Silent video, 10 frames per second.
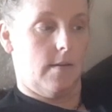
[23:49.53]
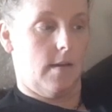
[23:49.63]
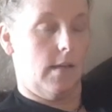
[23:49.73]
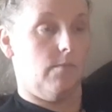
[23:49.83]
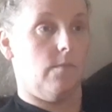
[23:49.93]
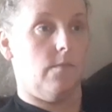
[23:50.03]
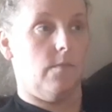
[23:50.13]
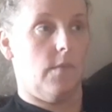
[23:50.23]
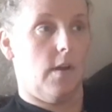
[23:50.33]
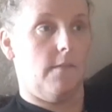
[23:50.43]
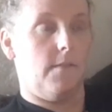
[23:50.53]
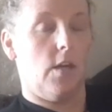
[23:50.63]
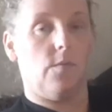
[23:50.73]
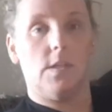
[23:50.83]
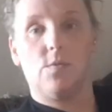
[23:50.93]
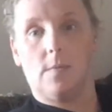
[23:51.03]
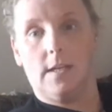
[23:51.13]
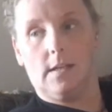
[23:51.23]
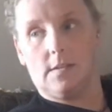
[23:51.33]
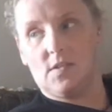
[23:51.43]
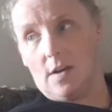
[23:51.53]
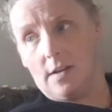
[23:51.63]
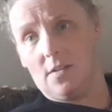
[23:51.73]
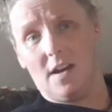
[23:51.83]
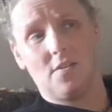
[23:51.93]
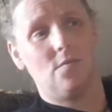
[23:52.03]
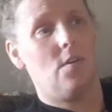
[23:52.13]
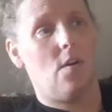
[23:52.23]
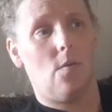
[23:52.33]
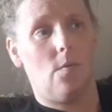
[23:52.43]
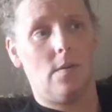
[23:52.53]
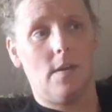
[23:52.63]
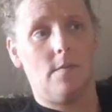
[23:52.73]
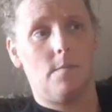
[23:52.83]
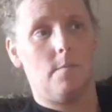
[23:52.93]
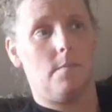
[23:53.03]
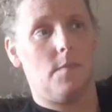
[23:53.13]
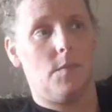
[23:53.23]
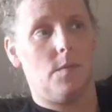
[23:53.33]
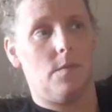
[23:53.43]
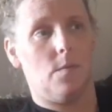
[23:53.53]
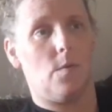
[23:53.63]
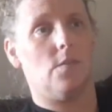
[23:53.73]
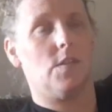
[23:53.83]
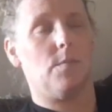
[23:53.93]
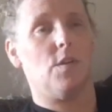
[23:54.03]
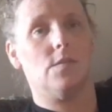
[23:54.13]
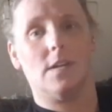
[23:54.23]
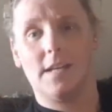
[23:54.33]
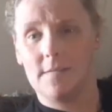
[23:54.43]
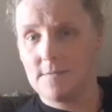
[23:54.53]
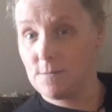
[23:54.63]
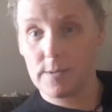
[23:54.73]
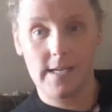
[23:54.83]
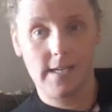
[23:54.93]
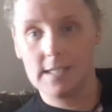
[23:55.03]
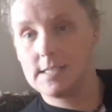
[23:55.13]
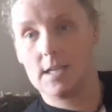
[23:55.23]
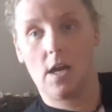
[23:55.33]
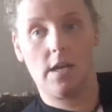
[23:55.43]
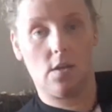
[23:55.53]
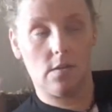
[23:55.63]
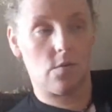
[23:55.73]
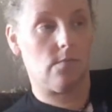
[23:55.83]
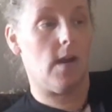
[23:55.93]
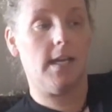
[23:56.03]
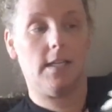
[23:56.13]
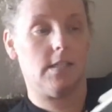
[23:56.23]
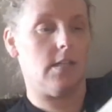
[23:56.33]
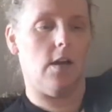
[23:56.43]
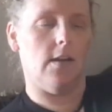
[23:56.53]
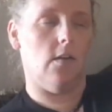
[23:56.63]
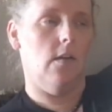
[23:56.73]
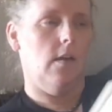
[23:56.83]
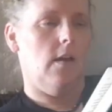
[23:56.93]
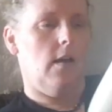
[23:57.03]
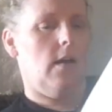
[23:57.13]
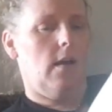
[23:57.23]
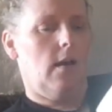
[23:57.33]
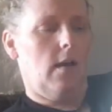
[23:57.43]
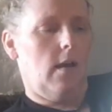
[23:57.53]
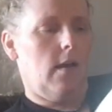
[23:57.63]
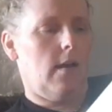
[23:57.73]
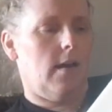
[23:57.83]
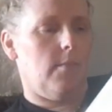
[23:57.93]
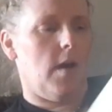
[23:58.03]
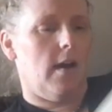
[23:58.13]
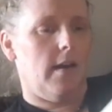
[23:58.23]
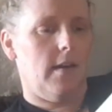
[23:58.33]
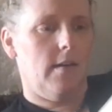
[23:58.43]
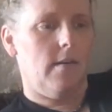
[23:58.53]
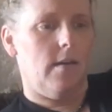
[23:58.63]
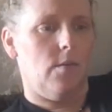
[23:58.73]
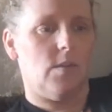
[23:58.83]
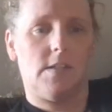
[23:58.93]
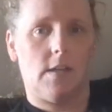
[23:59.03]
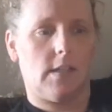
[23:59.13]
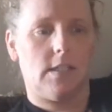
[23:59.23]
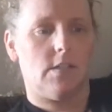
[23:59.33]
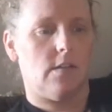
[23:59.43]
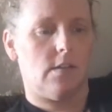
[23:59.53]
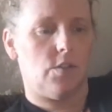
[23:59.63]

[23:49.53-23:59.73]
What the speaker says: I found this reading style. I don't know if the words I'm using, like reading style or writing style. I was sucked into this